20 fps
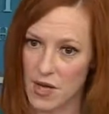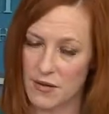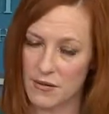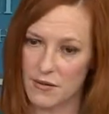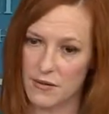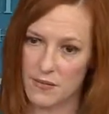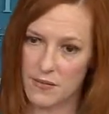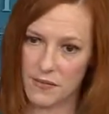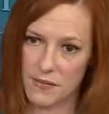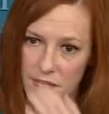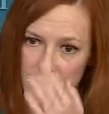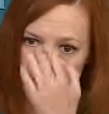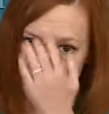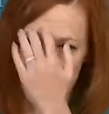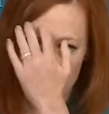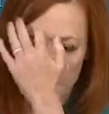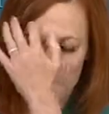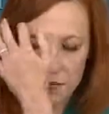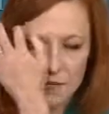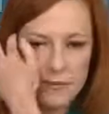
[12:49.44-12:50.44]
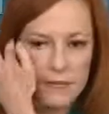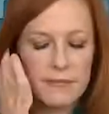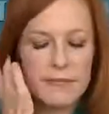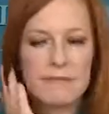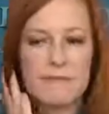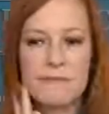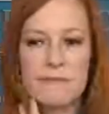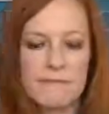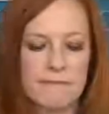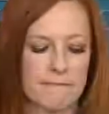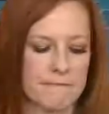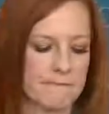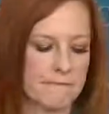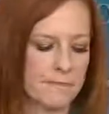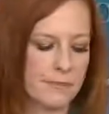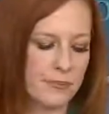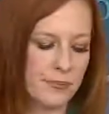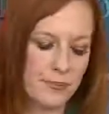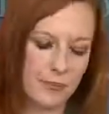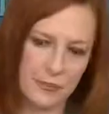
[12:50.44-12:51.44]
And secondly, on infrastructure,
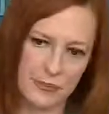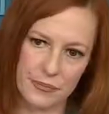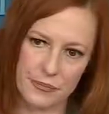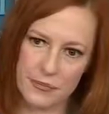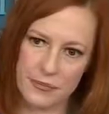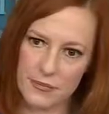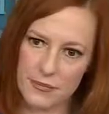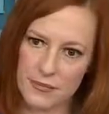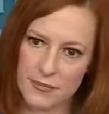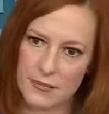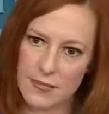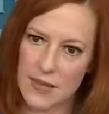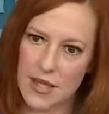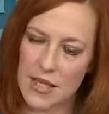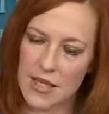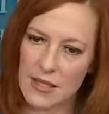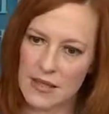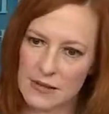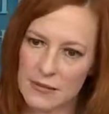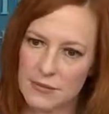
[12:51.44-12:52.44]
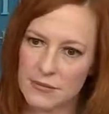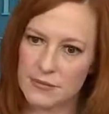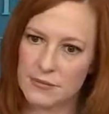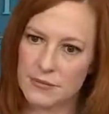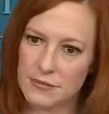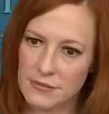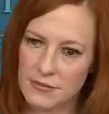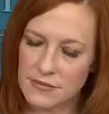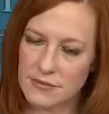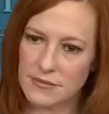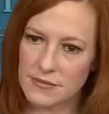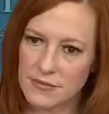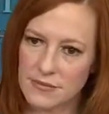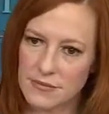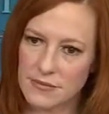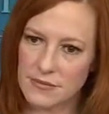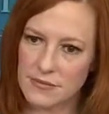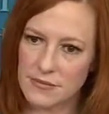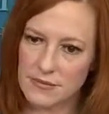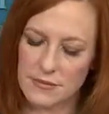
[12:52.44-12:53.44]
Republicans today are saying that
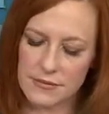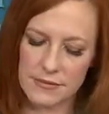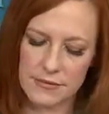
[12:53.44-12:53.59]
in their